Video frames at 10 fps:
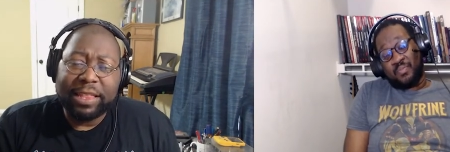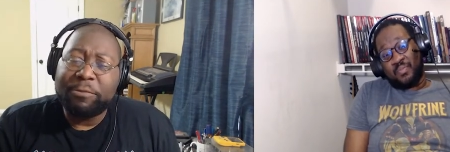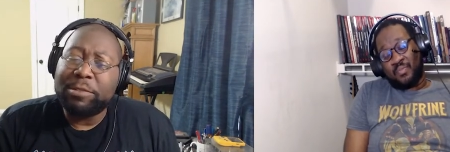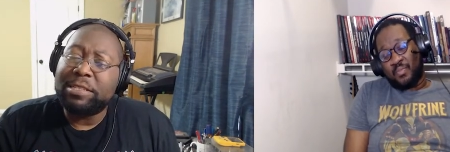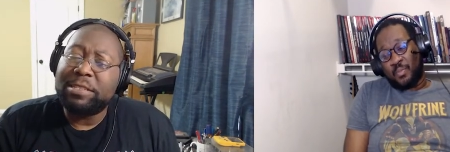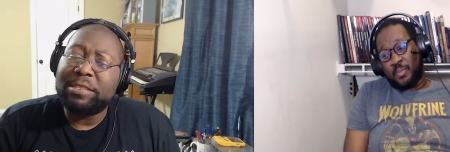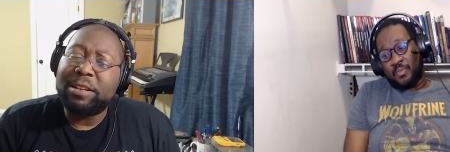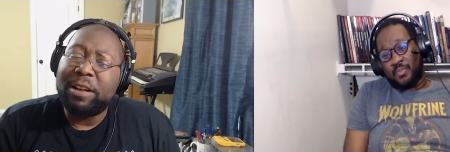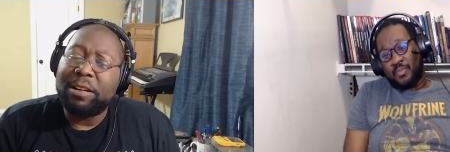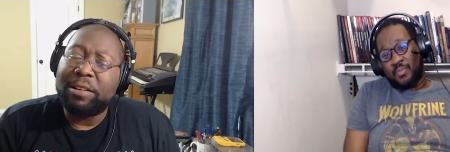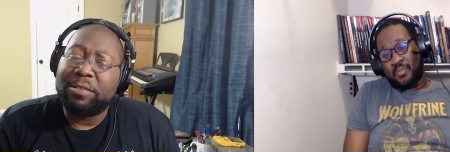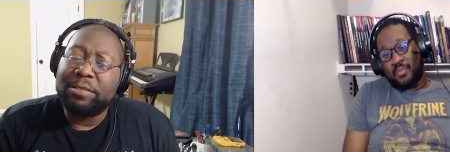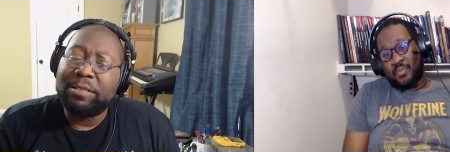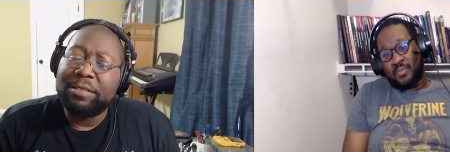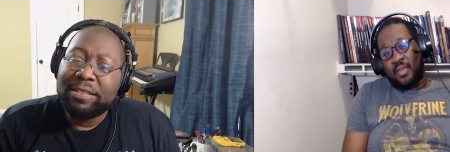Speaker 1: that was her, her uncle.
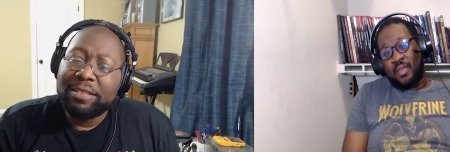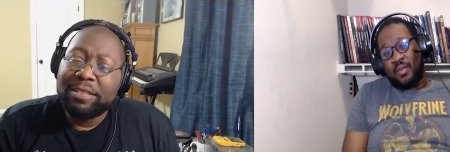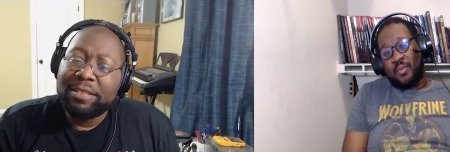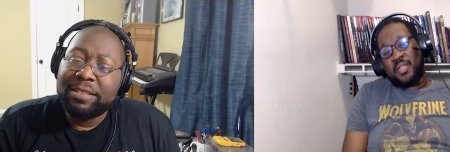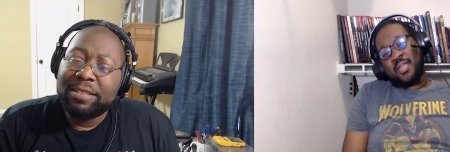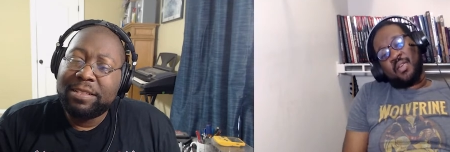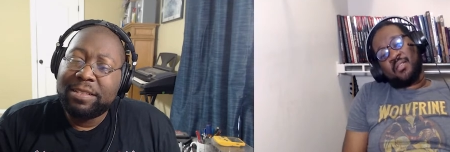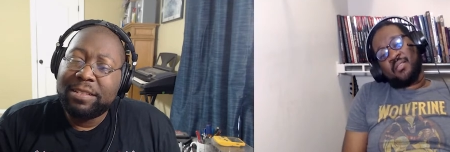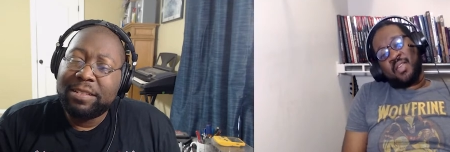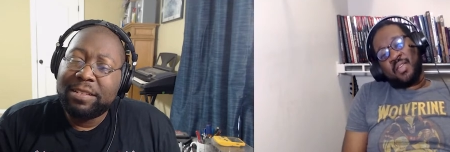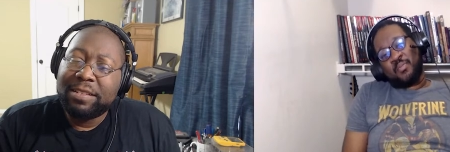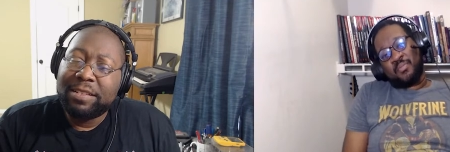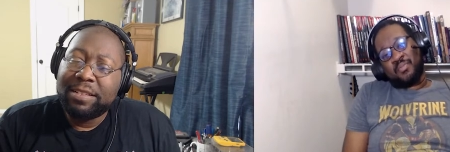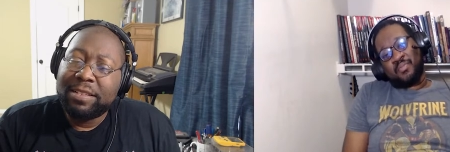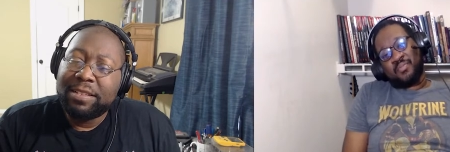
Speaker 2: What's the character's name?
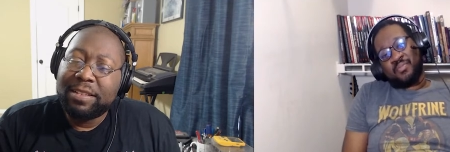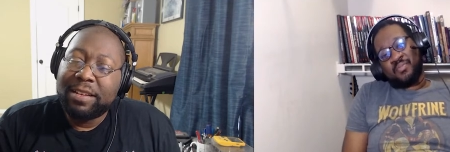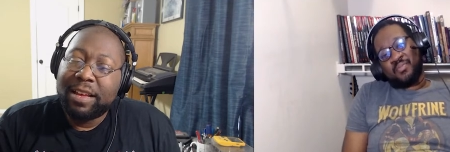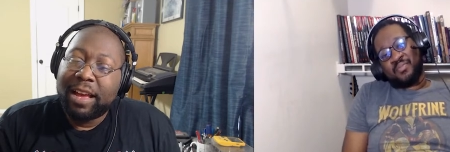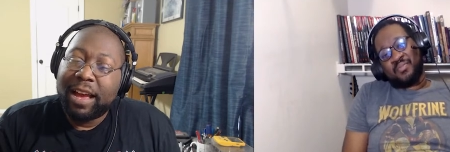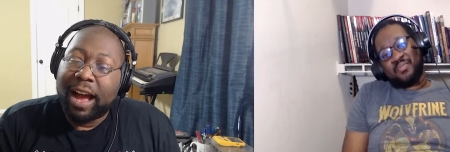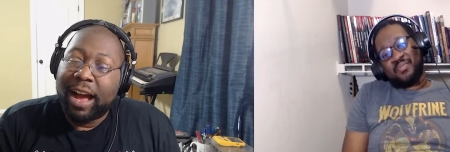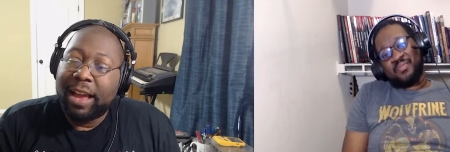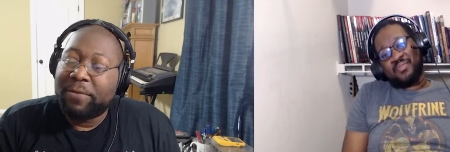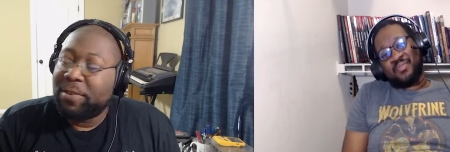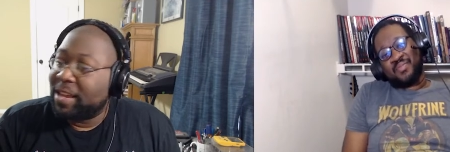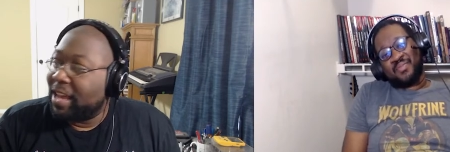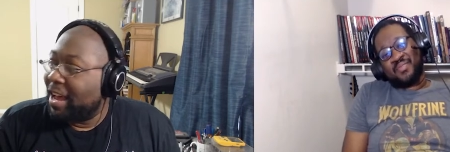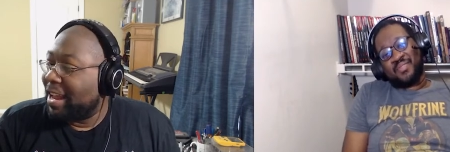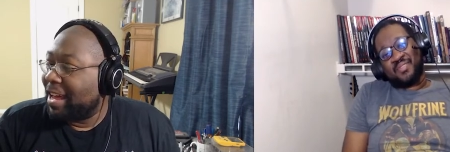
Speaker 1: I
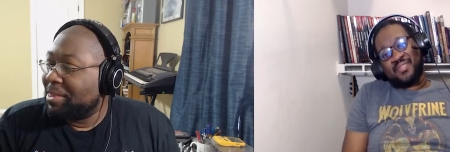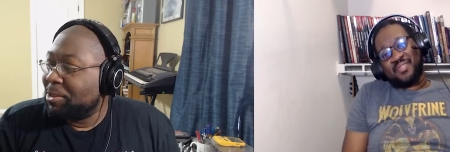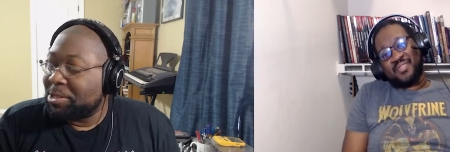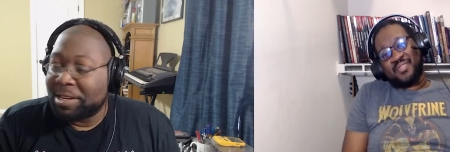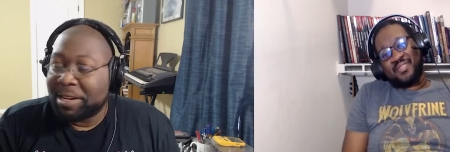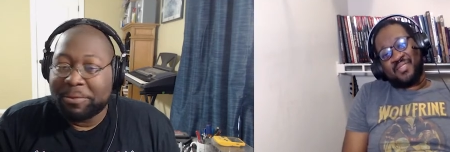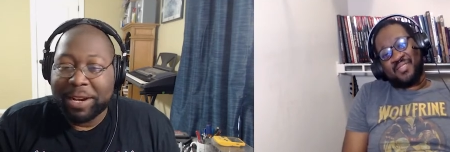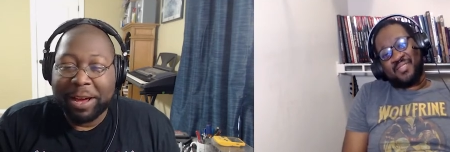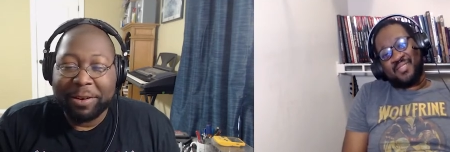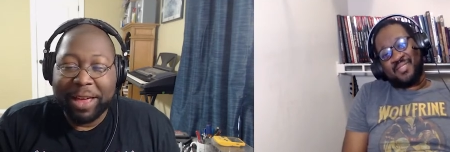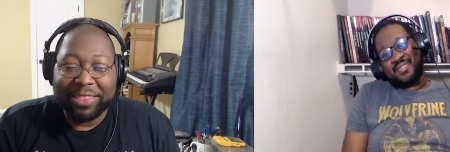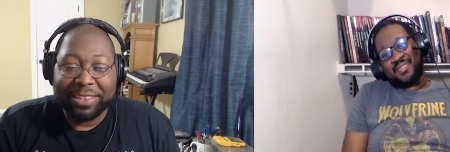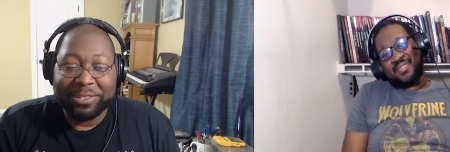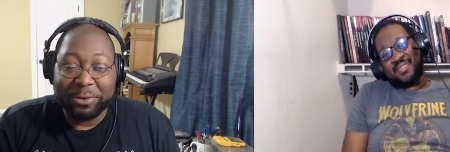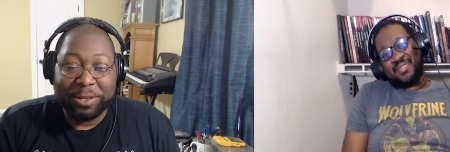forgot. I looked it up when I at the
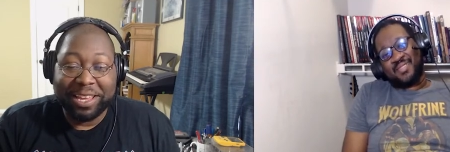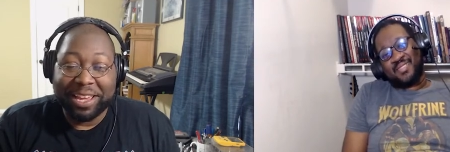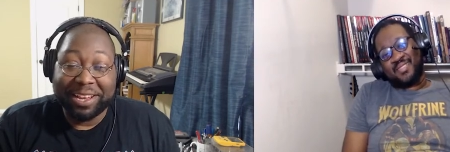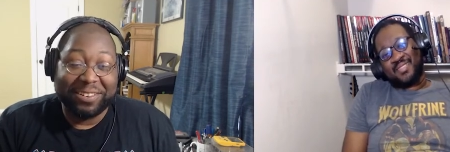during the end